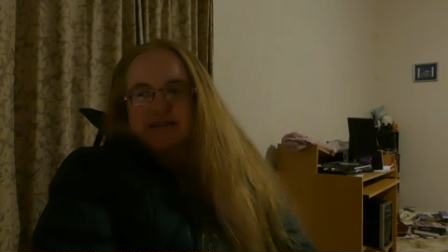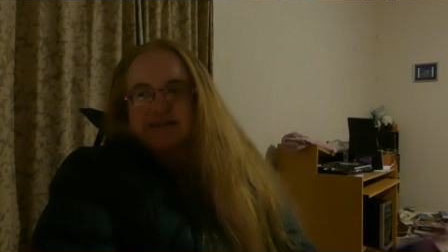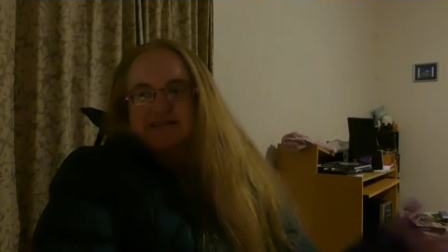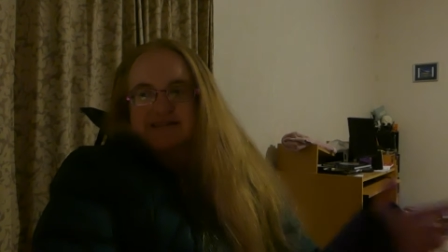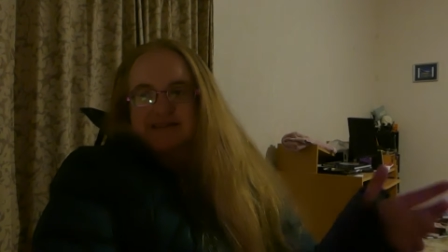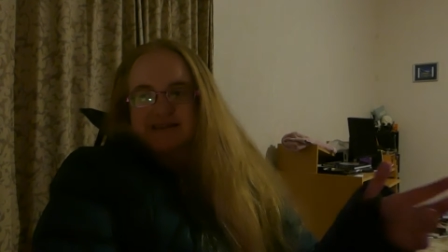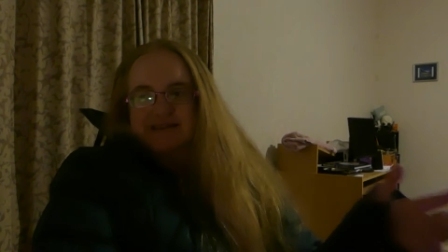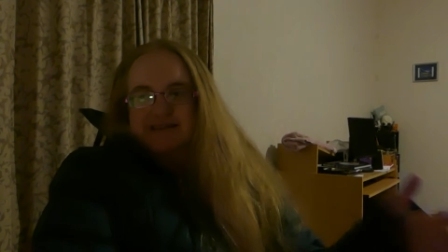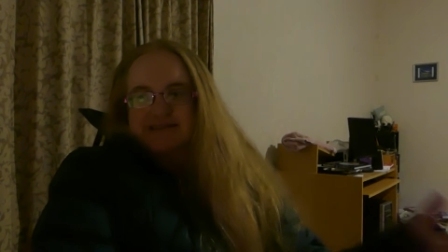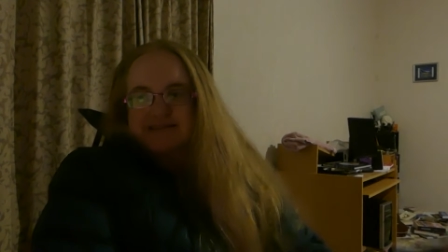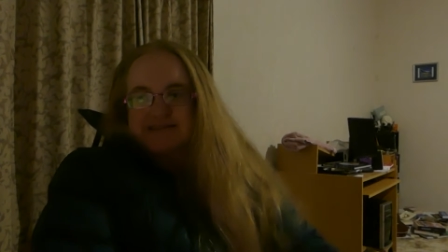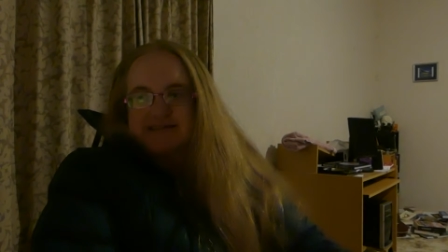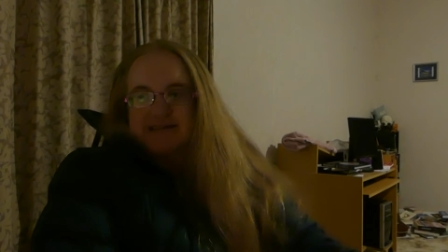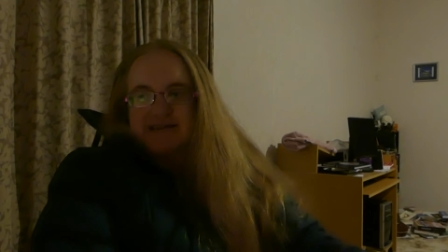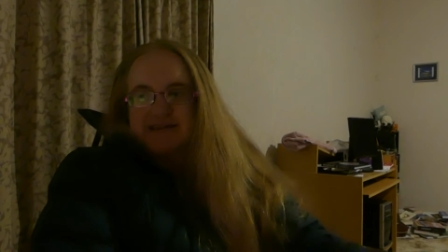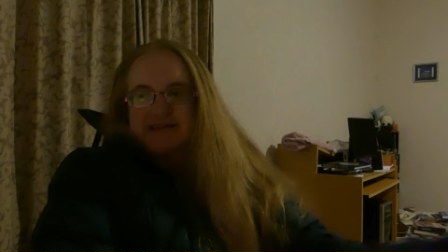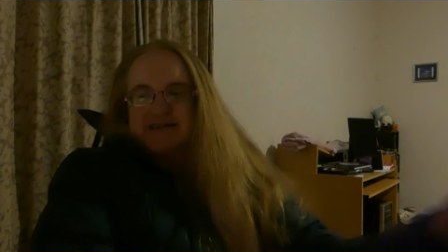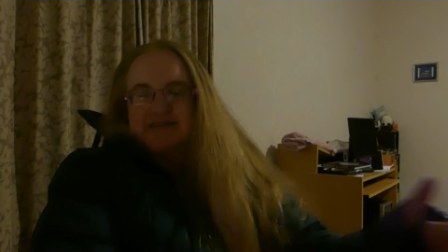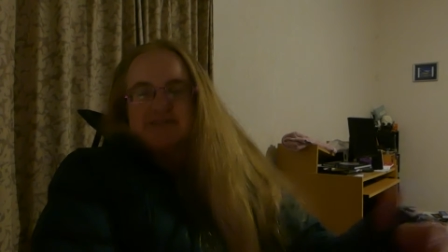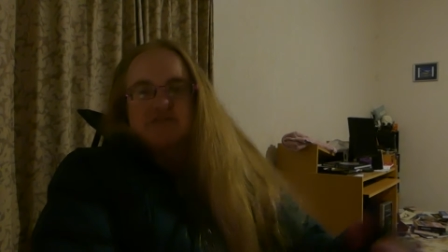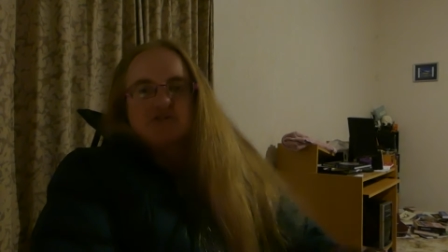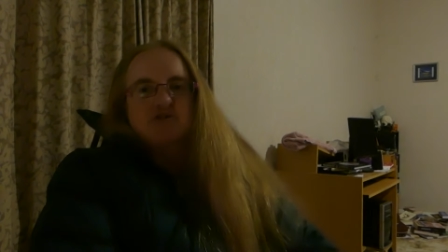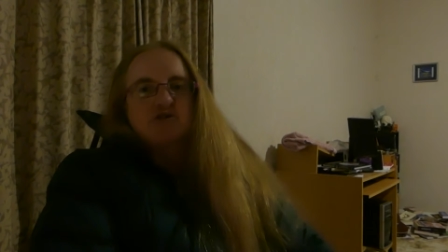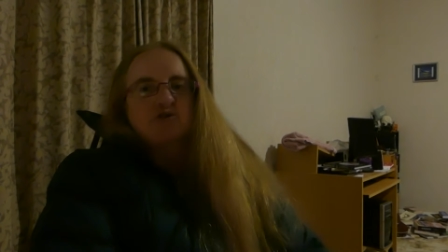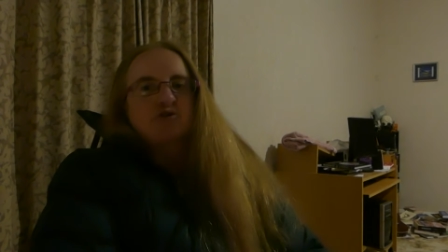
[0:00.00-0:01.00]

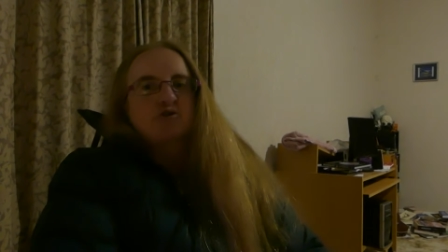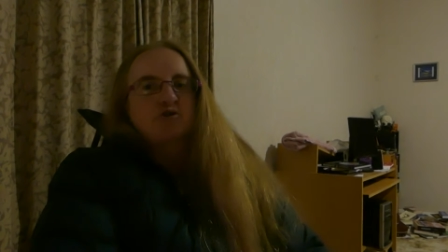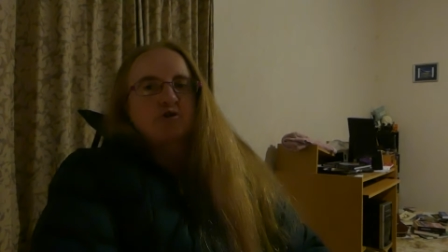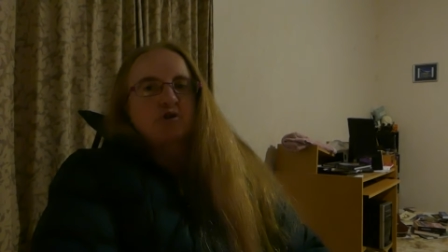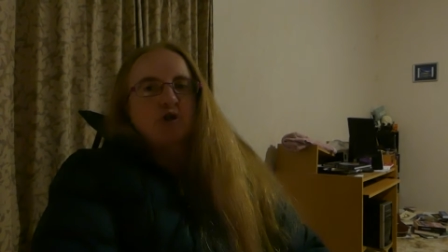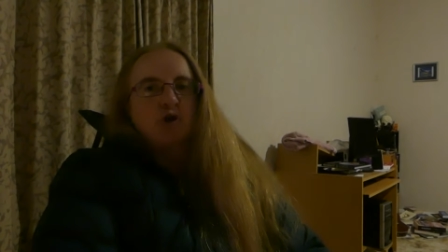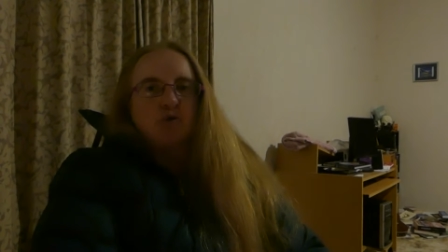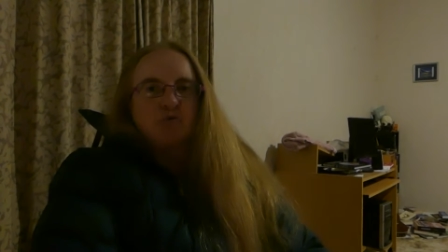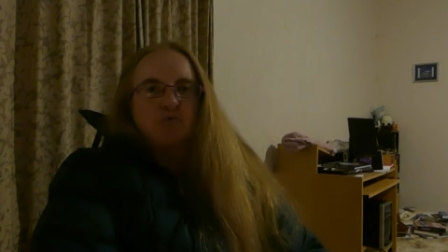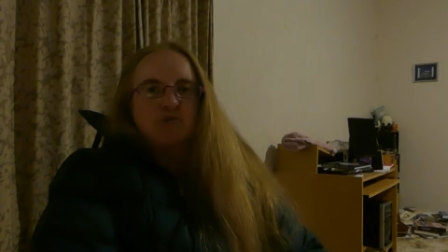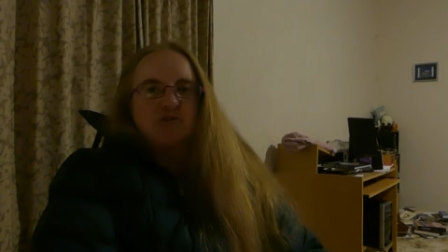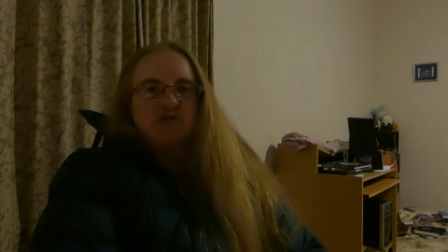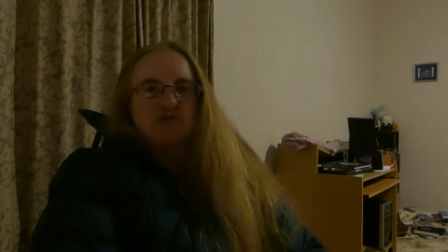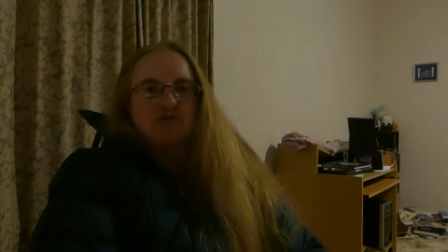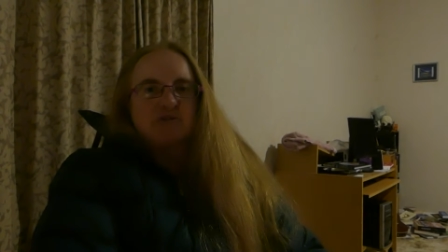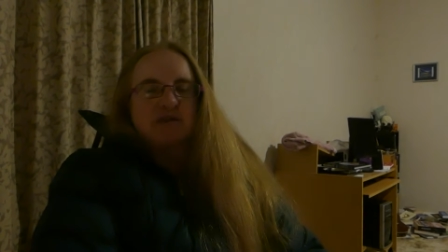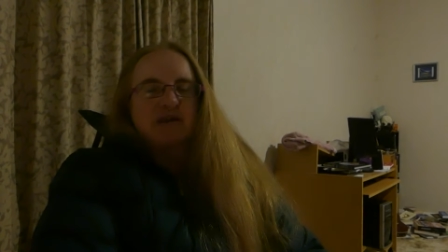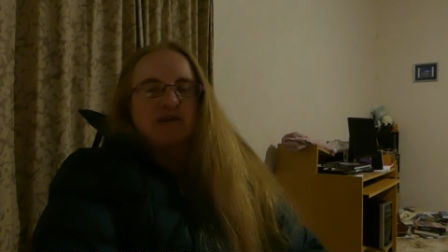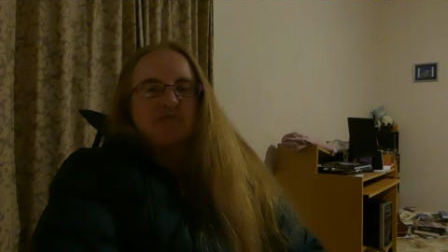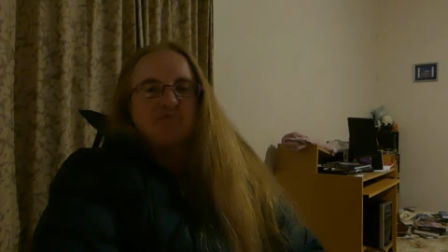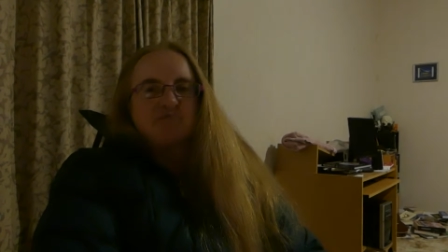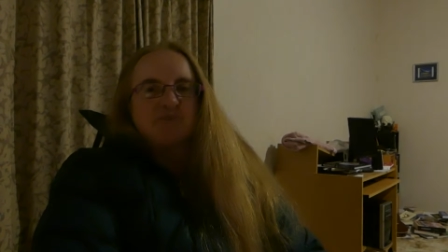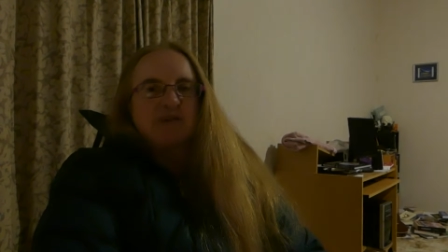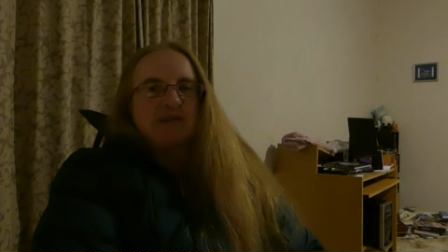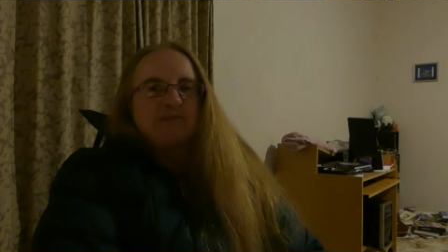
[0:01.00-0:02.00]
succeeded to go into
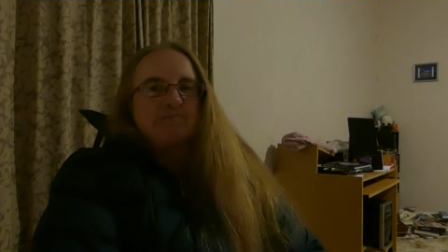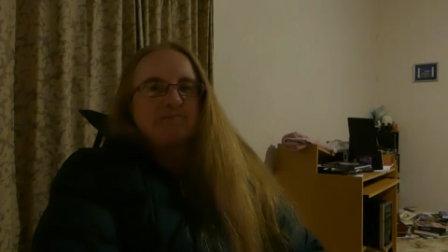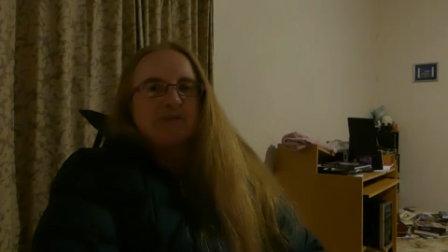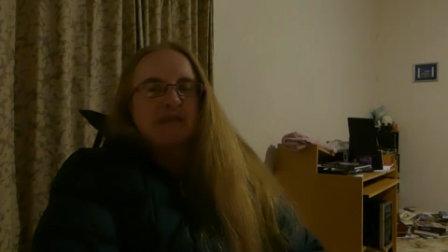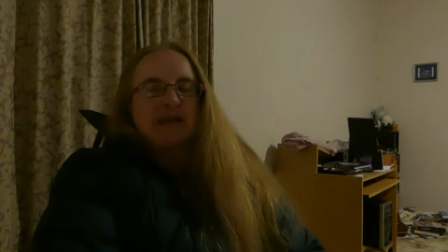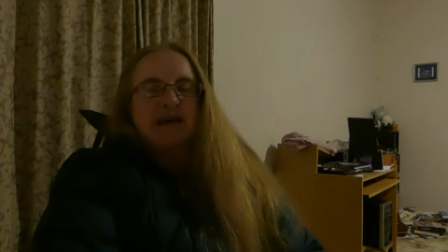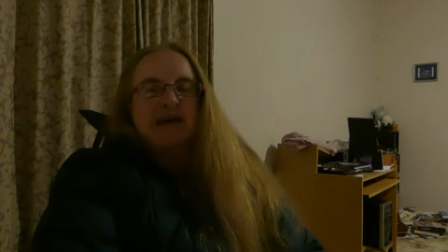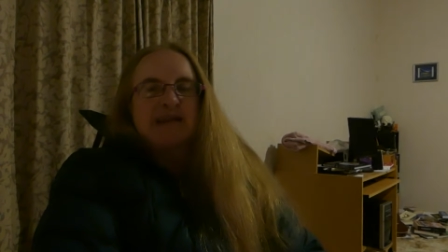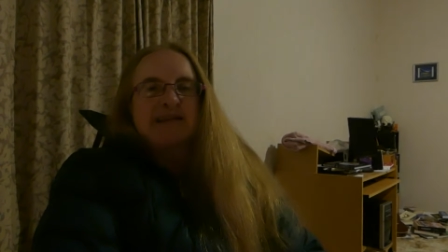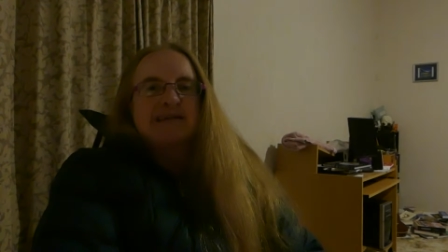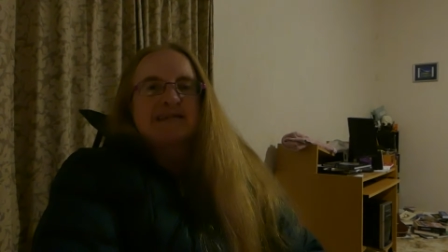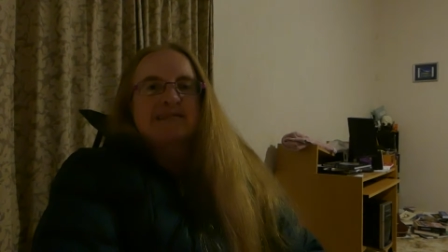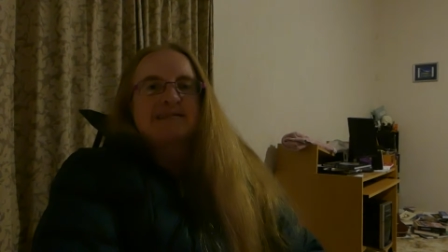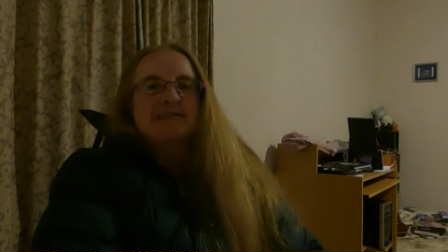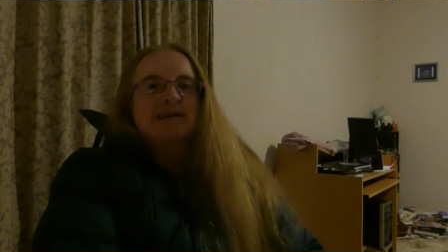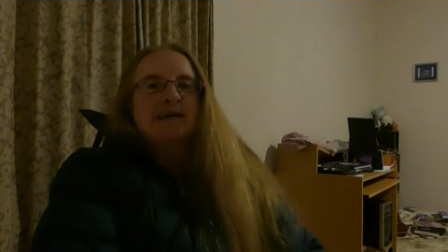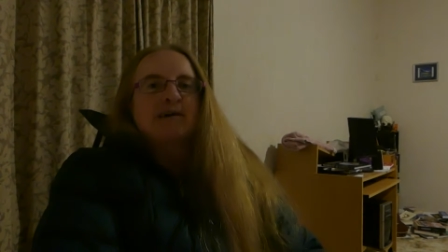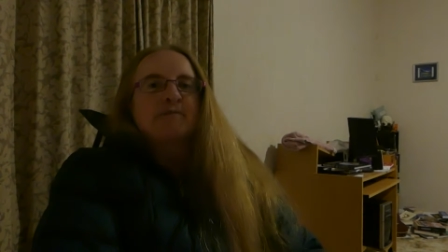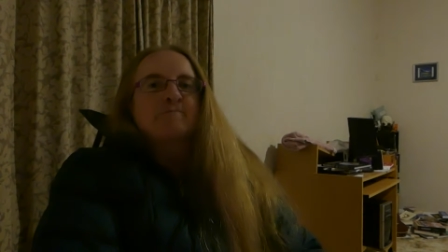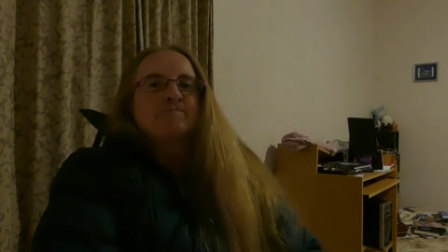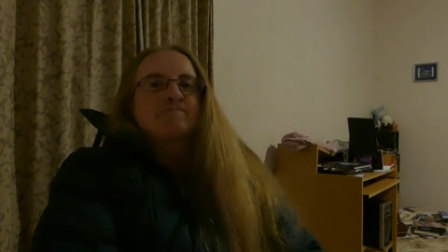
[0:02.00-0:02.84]
that red planet,